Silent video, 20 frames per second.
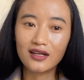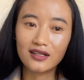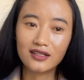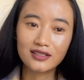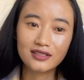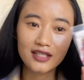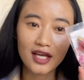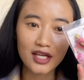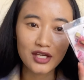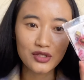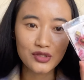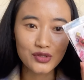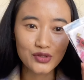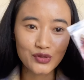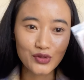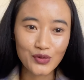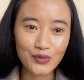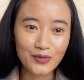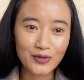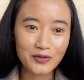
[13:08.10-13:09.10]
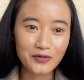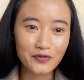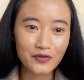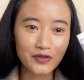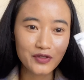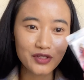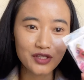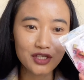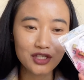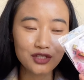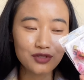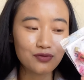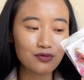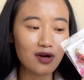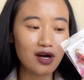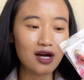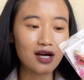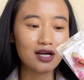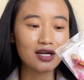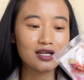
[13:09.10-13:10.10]
Thank you so much for this
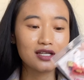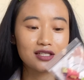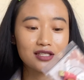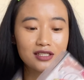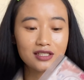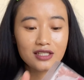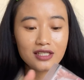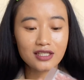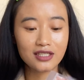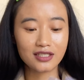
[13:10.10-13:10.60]
one.